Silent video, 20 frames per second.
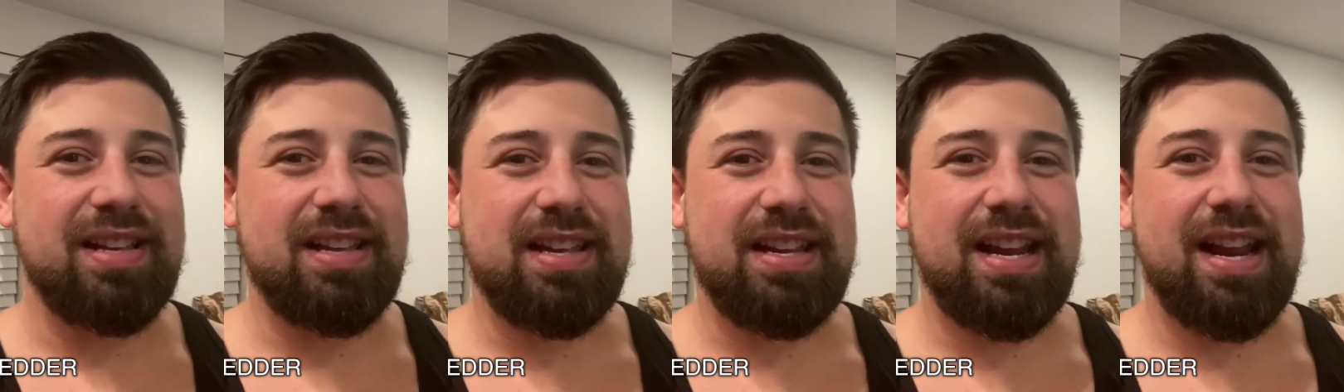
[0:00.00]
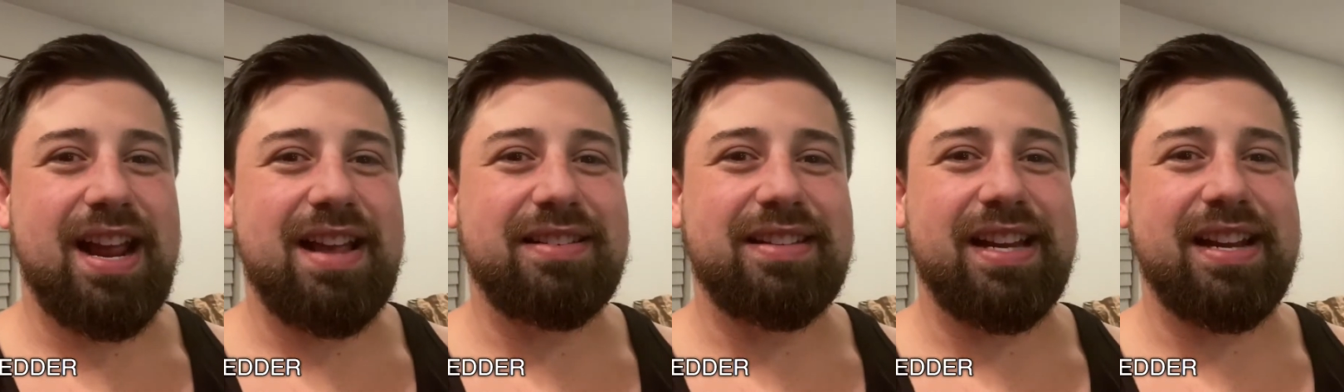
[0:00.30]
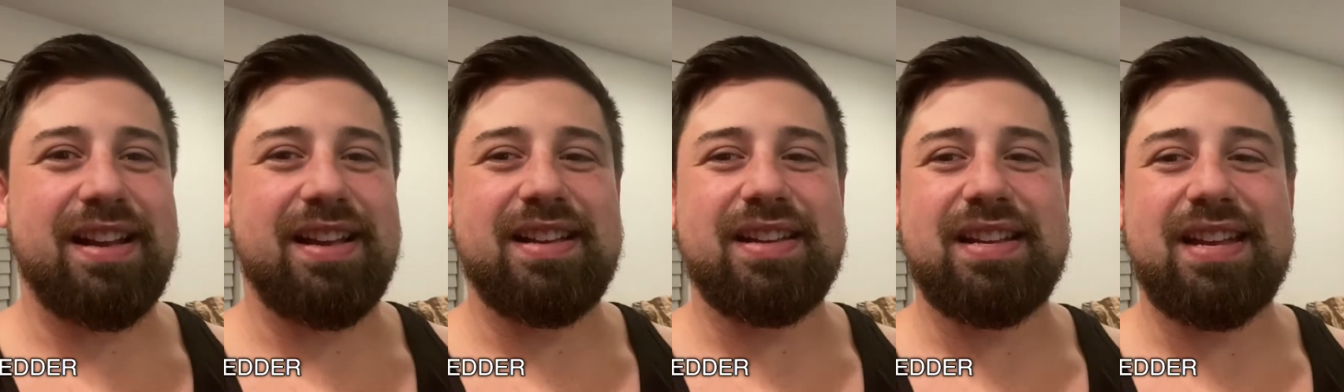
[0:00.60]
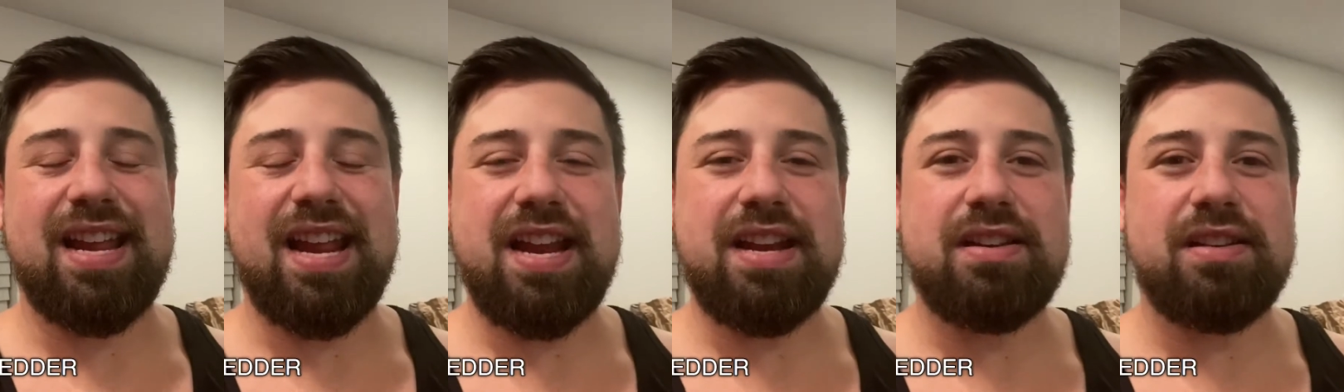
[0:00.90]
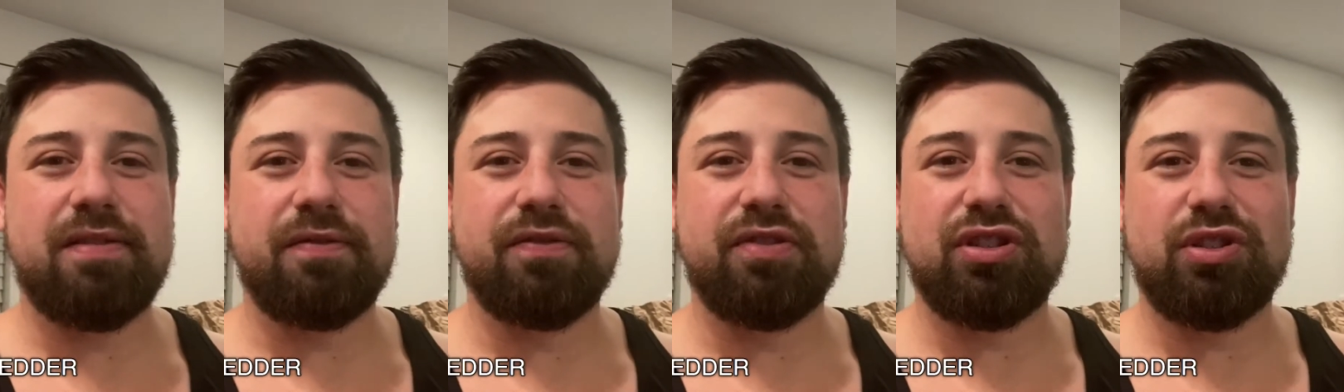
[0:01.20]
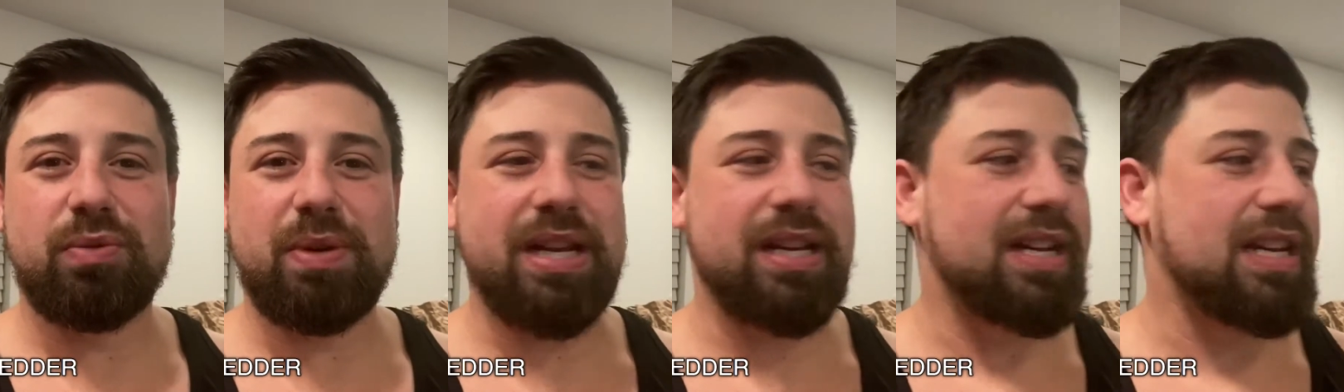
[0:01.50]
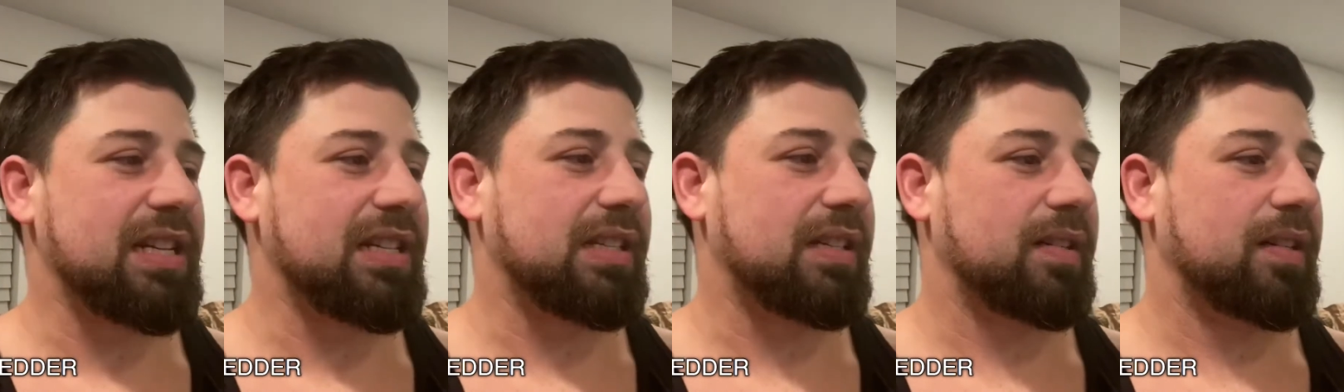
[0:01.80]
It has like a hint of
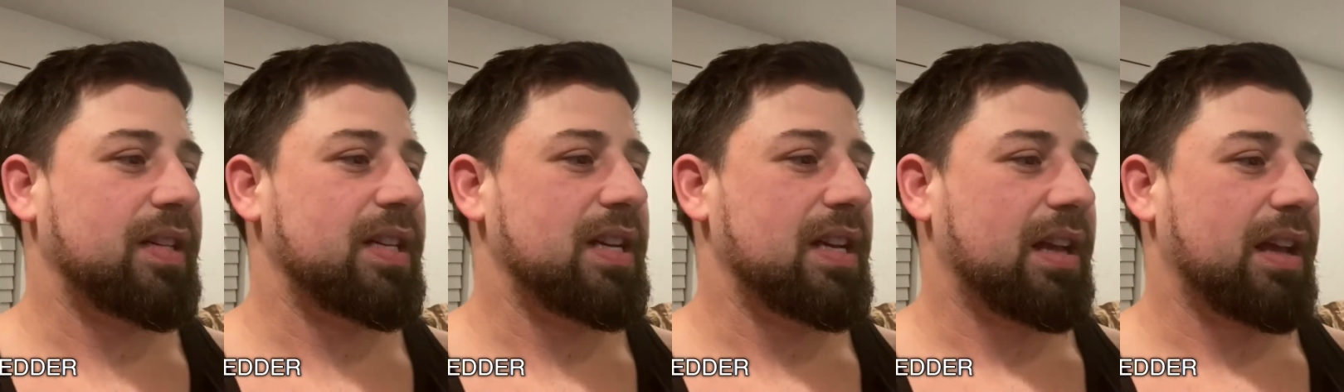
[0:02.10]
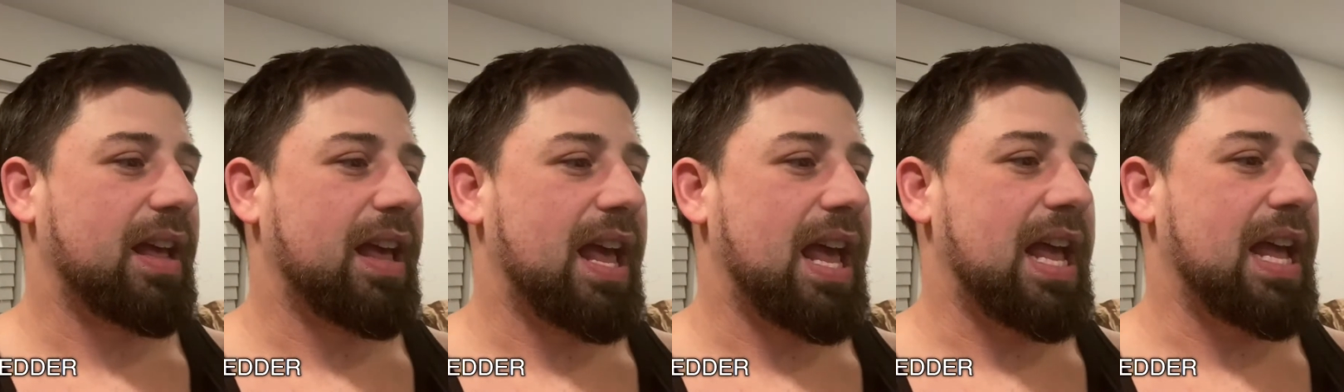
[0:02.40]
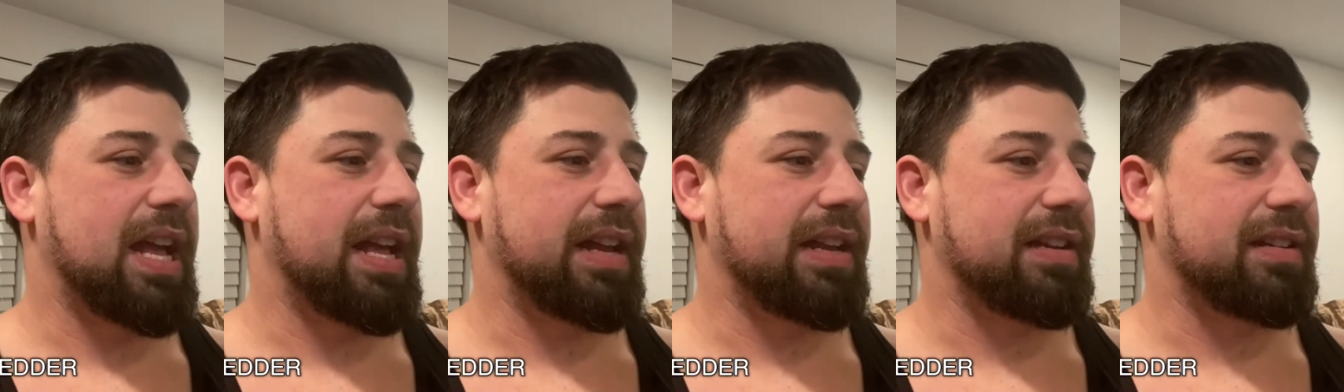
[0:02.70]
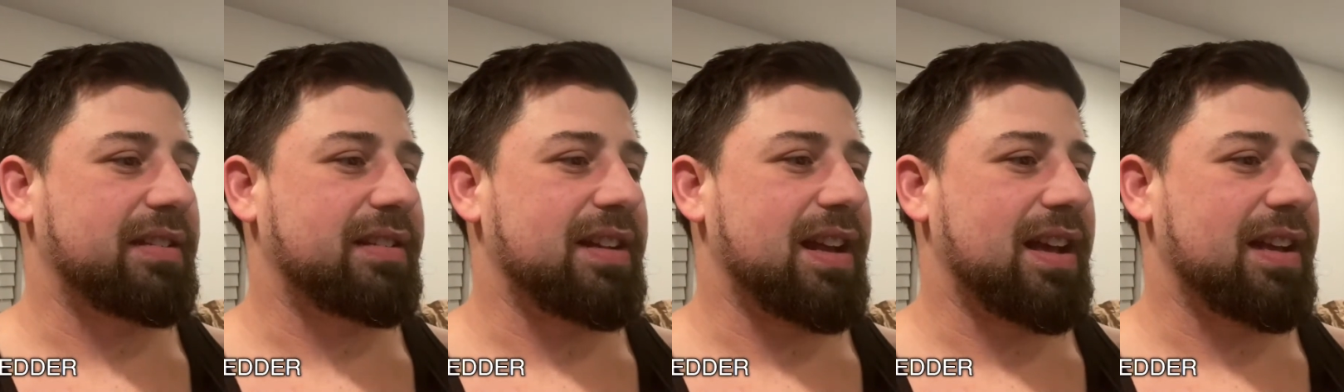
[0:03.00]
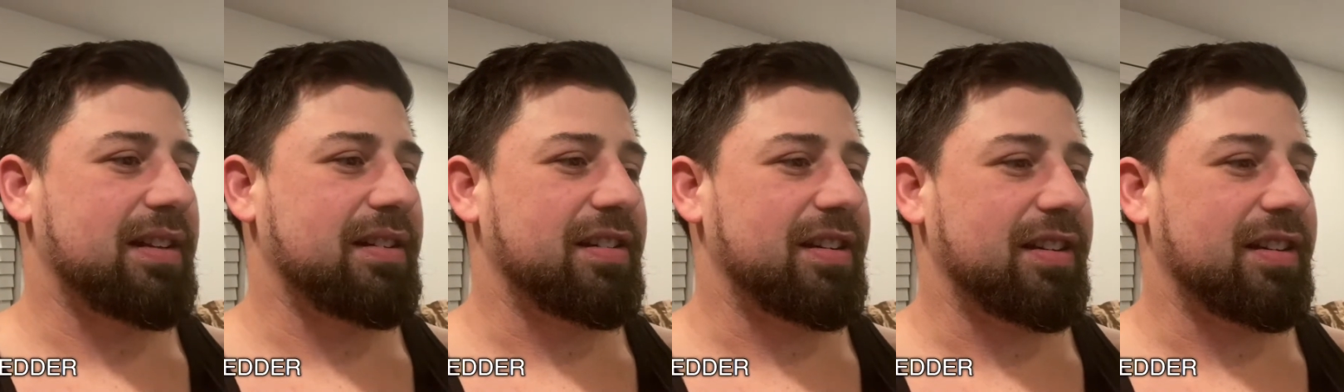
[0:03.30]
sweetness, and it's not